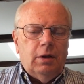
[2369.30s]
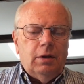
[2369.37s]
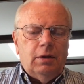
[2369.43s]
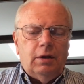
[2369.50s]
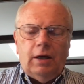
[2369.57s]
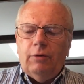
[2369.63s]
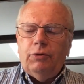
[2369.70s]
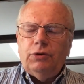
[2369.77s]

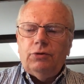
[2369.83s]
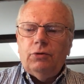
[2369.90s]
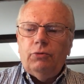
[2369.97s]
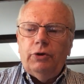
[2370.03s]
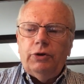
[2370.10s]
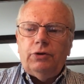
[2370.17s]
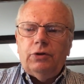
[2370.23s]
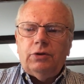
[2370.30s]
That was the
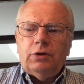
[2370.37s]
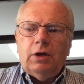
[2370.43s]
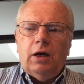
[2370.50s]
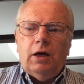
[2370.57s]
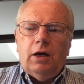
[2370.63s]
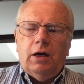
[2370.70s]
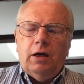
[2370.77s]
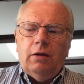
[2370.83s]
richest
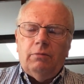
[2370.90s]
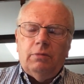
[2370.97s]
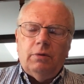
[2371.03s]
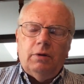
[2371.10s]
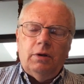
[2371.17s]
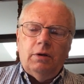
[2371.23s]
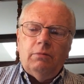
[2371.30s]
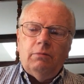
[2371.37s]
time
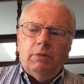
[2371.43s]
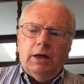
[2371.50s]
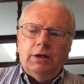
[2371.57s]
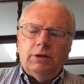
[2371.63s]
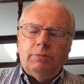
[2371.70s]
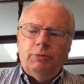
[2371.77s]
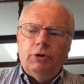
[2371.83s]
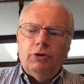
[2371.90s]
in my
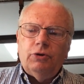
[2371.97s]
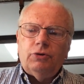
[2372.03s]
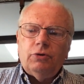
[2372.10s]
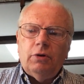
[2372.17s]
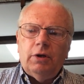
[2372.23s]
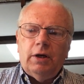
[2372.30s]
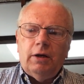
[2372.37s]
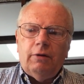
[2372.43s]

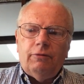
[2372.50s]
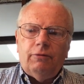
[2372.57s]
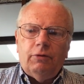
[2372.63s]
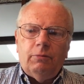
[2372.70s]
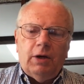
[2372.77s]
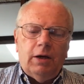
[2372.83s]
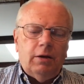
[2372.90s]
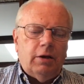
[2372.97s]
spiritual life, in
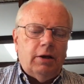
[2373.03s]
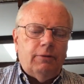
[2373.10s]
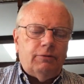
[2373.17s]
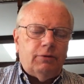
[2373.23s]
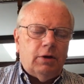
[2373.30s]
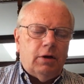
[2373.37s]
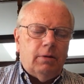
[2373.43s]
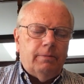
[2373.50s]
my
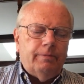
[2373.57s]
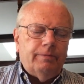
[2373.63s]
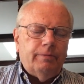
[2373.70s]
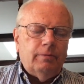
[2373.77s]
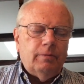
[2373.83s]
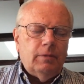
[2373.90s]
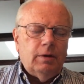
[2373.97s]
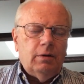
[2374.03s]
lifetime,
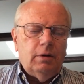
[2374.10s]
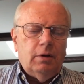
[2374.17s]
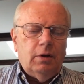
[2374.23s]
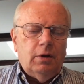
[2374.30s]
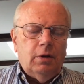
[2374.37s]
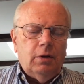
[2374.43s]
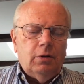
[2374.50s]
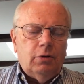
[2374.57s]

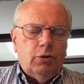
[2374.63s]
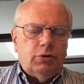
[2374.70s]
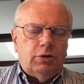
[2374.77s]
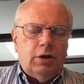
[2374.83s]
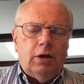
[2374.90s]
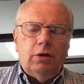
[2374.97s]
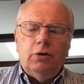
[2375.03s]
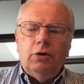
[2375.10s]
those
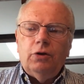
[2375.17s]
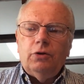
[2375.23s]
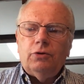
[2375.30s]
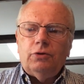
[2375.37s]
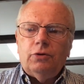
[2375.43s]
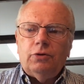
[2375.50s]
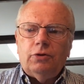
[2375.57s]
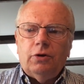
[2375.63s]
10
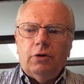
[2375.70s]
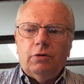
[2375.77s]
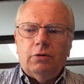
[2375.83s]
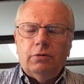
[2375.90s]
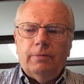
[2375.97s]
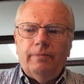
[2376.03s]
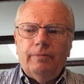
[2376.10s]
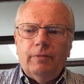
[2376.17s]
years or so,
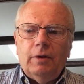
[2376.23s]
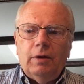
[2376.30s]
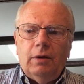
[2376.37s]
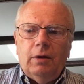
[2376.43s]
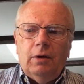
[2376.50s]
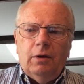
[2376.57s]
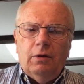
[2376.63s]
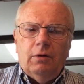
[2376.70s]

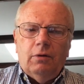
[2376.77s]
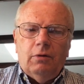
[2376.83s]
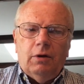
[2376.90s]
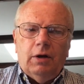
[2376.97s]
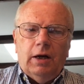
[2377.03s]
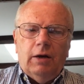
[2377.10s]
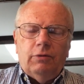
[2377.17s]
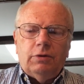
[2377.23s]

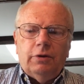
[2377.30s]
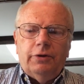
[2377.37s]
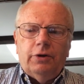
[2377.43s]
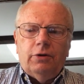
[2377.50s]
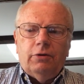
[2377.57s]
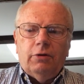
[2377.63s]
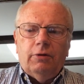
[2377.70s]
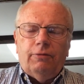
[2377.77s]
where I was
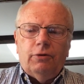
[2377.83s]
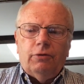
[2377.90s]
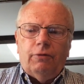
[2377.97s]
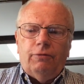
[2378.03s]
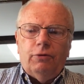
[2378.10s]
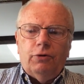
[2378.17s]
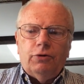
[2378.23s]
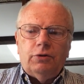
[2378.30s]
literally for the
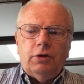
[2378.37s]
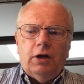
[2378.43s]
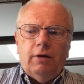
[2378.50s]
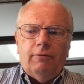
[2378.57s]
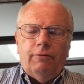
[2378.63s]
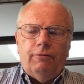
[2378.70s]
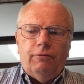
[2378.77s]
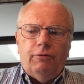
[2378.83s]
first
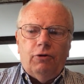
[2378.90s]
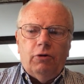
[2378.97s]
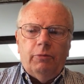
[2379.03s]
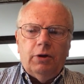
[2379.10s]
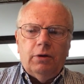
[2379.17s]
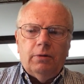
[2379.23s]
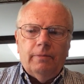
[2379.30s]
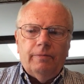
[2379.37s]
time
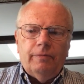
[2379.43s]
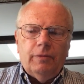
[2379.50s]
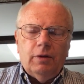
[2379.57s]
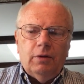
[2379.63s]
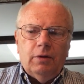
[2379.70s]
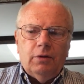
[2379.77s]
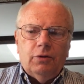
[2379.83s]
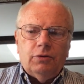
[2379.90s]
forming
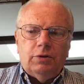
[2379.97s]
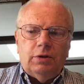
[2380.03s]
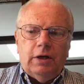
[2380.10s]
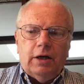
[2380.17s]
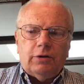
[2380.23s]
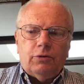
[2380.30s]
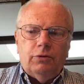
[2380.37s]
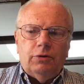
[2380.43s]
those
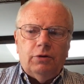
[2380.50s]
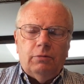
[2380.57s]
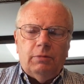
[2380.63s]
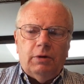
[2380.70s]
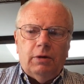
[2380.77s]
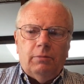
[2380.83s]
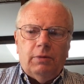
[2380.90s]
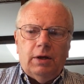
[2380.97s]
doctrines in
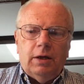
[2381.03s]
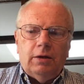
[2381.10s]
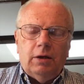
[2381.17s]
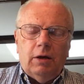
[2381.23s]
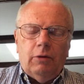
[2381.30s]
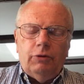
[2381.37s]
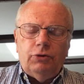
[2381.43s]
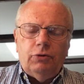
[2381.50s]
my mind.
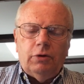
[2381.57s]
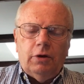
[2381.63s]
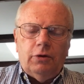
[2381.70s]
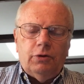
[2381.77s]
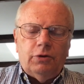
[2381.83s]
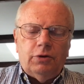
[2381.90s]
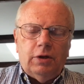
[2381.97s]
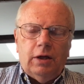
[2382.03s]
I want you to
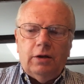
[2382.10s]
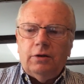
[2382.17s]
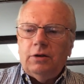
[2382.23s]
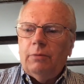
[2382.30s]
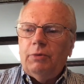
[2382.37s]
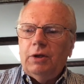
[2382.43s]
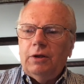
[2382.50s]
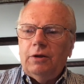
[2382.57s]
understand
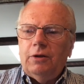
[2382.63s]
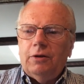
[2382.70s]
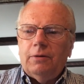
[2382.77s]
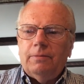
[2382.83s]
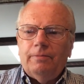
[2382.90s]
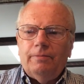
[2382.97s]
something here.